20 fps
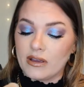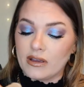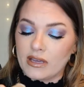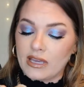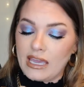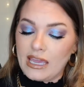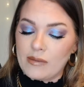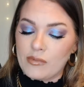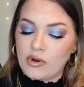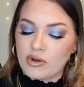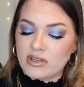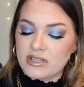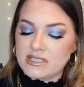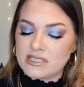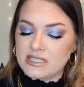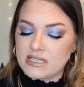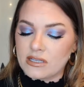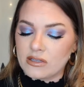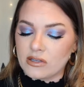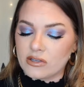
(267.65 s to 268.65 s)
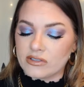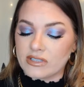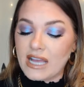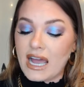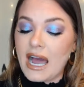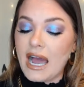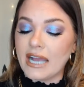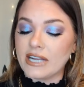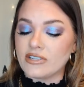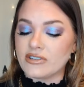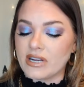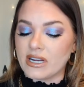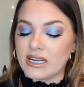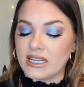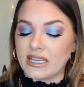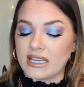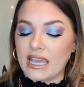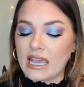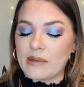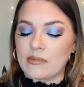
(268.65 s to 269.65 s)
Camo Concealer, the
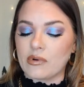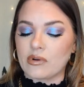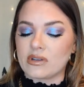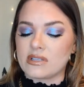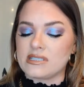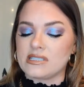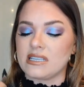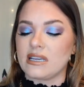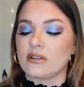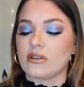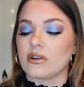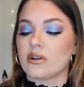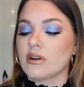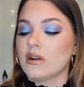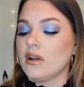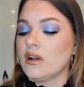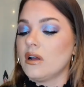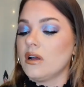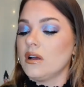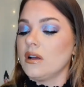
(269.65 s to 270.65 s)
Hydrating Camo Concealer,